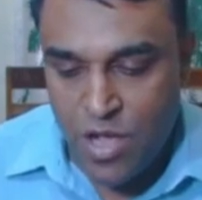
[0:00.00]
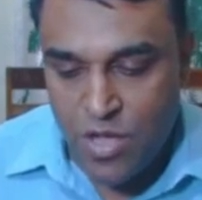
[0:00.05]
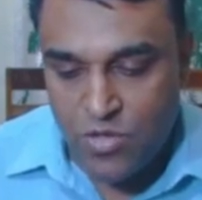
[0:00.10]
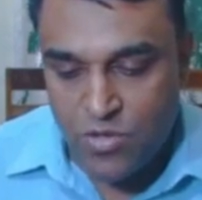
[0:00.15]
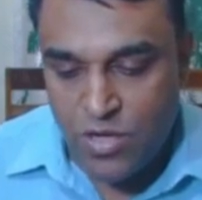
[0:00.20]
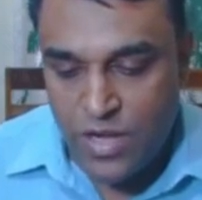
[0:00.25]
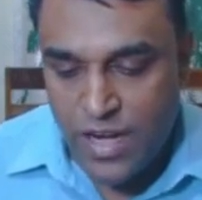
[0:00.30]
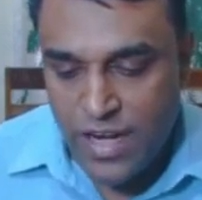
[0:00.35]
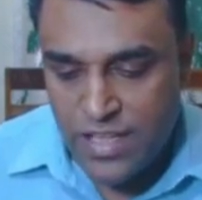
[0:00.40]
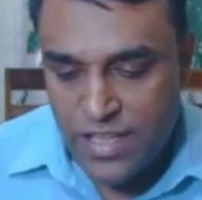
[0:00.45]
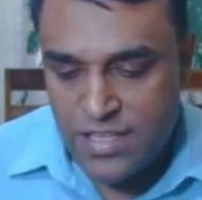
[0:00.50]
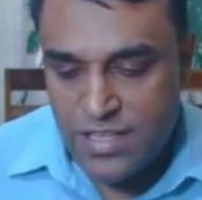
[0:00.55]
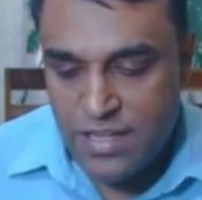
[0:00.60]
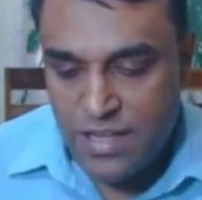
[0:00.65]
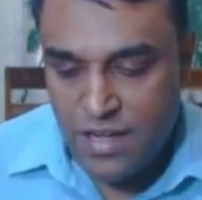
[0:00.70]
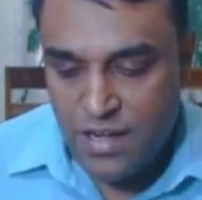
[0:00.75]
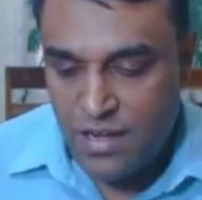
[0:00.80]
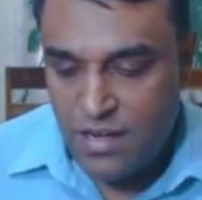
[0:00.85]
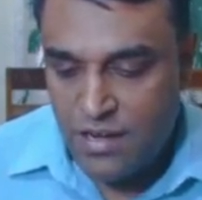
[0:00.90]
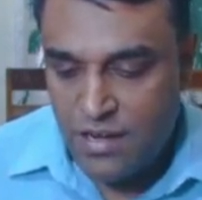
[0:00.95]
So let us
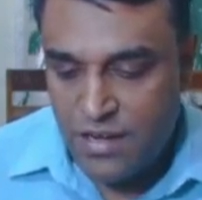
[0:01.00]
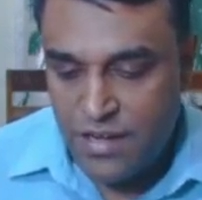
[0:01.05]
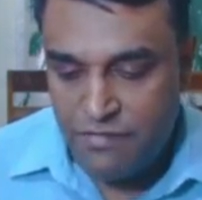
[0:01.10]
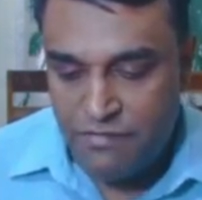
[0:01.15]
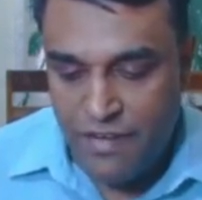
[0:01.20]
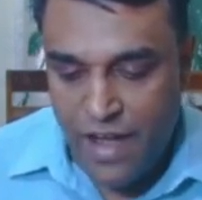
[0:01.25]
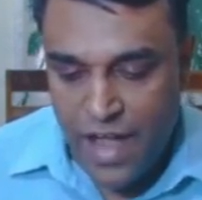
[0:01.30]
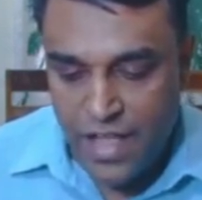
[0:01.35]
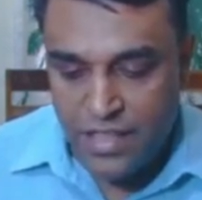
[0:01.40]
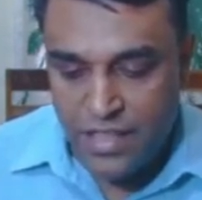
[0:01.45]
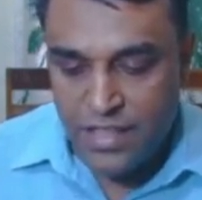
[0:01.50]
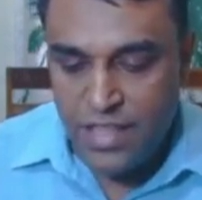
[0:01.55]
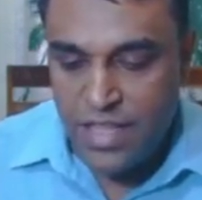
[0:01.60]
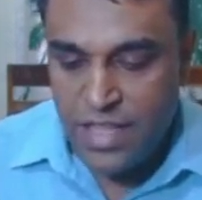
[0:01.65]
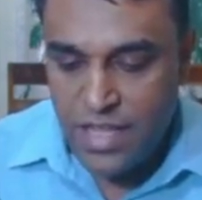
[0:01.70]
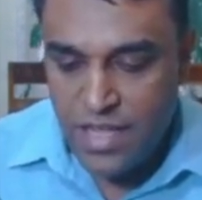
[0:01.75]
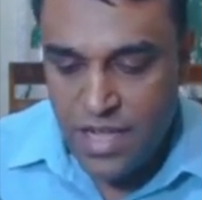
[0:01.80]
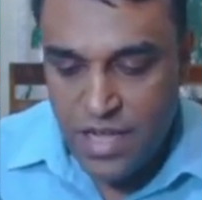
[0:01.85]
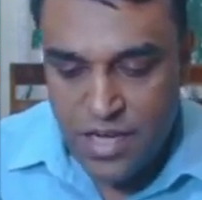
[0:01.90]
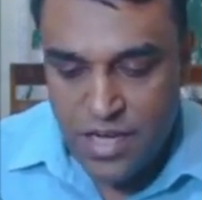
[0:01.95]
define
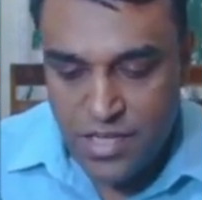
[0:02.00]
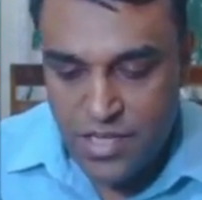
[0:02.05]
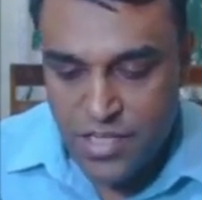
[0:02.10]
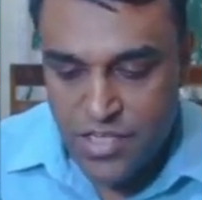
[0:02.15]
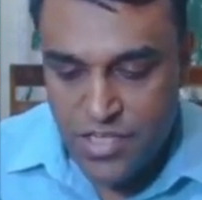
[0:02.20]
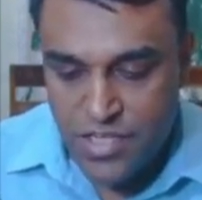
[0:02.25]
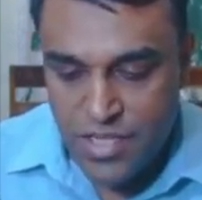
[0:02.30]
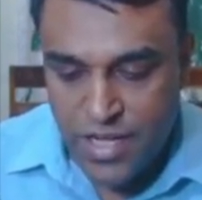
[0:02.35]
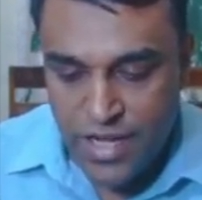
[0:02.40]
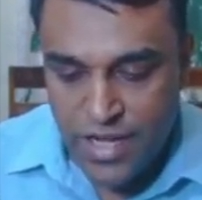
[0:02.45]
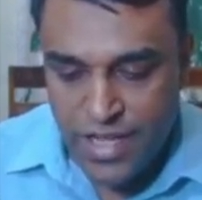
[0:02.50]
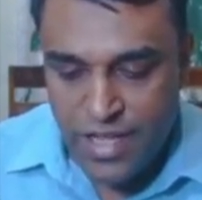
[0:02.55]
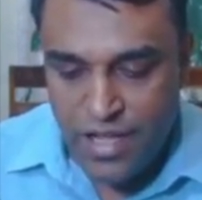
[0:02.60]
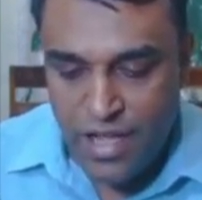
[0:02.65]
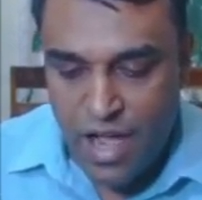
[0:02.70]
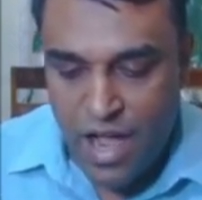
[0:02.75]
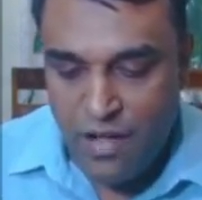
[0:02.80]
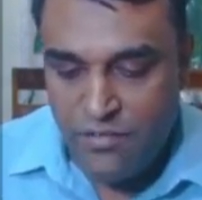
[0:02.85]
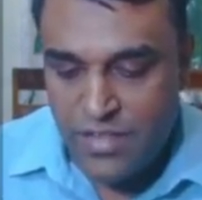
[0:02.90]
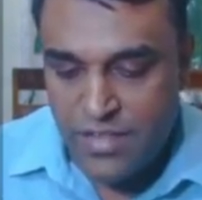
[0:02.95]
the dictionary.
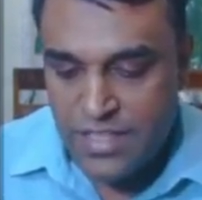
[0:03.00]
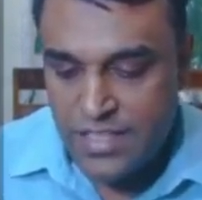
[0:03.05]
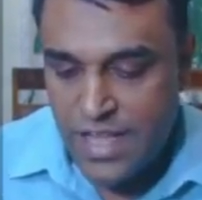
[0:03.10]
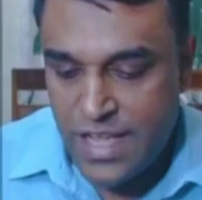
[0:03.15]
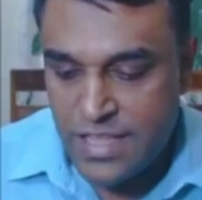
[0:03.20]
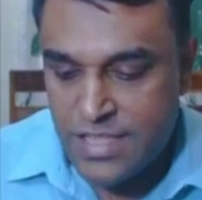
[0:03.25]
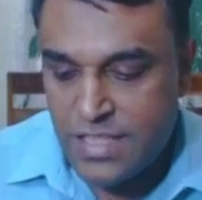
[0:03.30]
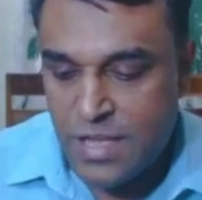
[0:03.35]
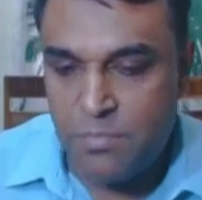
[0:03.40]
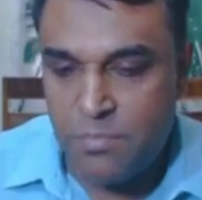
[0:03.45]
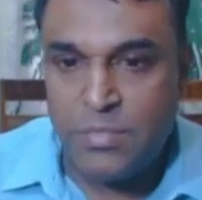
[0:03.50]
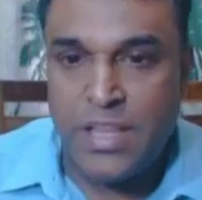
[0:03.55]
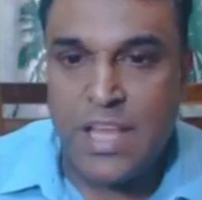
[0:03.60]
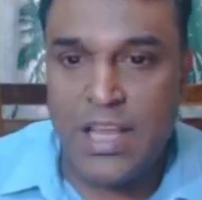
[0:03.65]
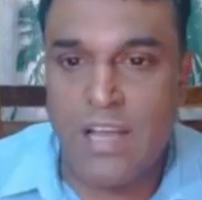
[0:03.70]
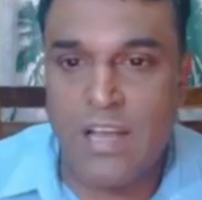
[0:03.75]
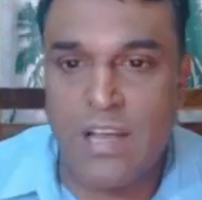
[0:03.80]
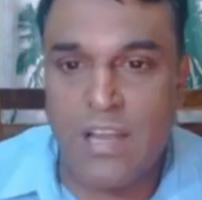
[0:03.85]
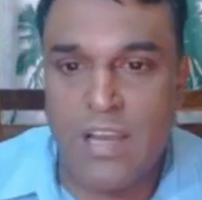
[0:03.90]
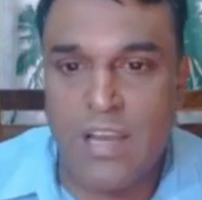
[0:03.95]
I will say
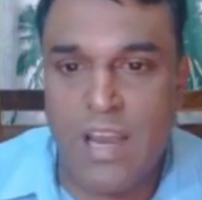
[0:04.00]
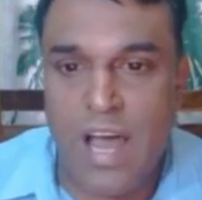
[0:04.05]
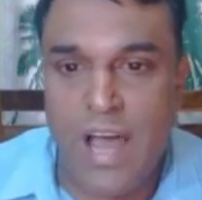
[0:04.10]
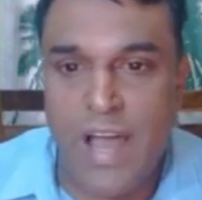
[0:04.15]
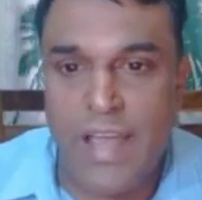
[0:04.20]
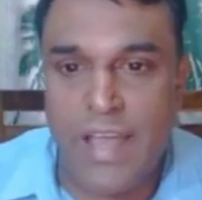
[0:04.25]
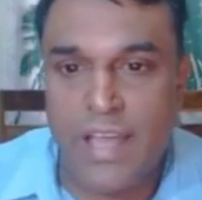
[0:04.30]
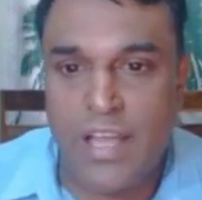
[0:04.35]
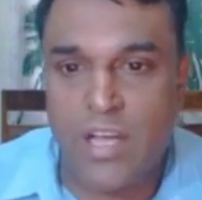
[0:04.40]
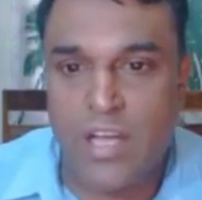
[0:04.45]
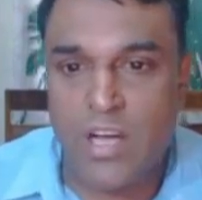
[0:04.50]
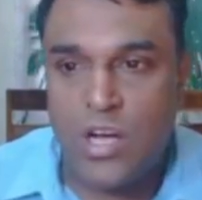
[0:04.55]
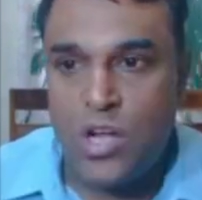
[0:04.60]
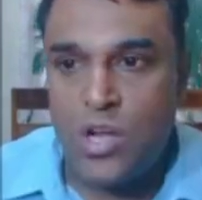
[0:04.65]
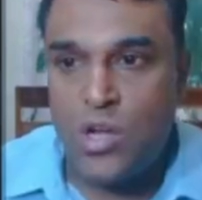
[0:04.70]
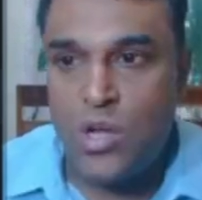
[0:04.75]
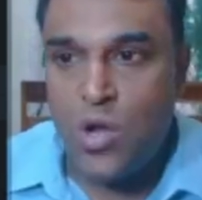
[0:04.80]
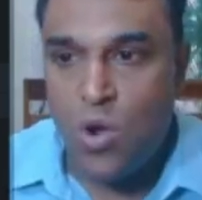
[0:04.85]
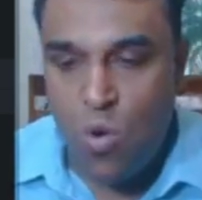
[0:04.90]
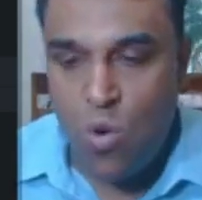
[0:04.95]
something like
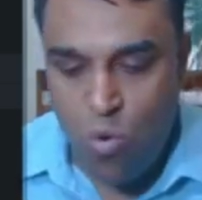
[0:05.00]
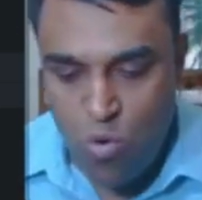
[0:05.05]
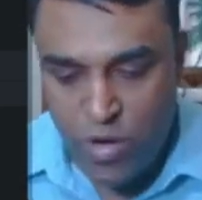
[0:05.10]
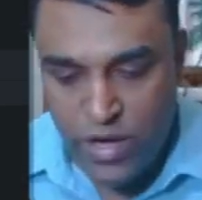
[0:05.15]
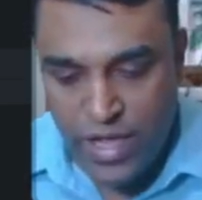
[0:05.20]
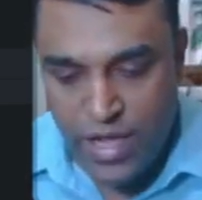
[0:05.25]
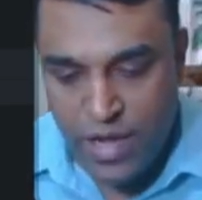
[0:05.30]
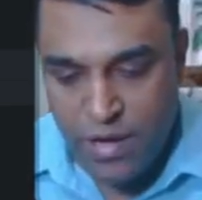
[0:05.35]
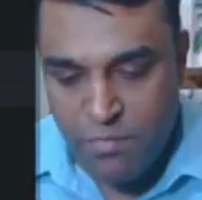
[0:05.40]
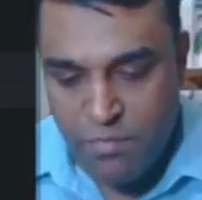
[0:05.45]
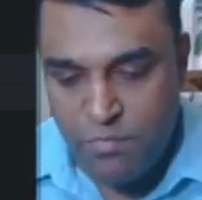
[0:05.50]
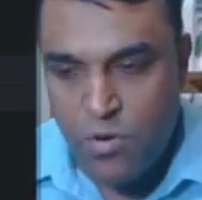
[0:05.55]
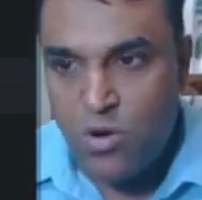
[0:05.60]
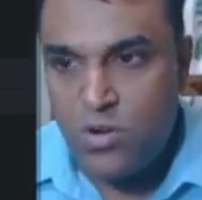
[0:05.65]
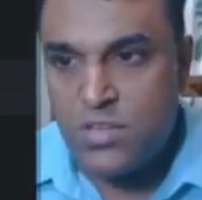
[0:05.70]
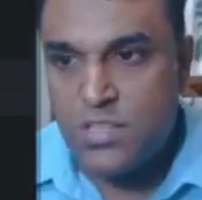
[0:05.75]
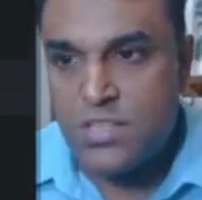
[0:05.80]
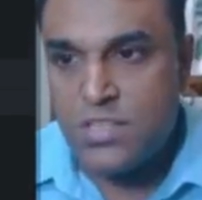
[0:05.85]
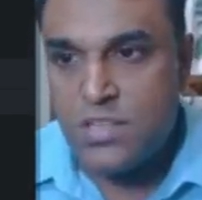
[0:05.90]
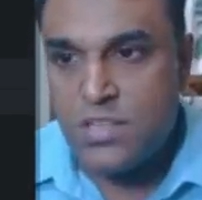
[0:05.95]
known
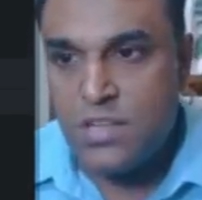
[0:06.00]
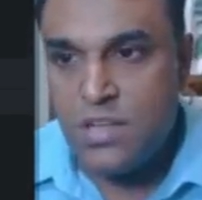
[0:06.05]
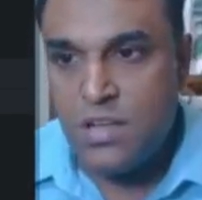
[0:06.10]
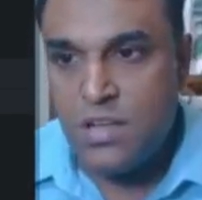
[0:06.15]
inputs.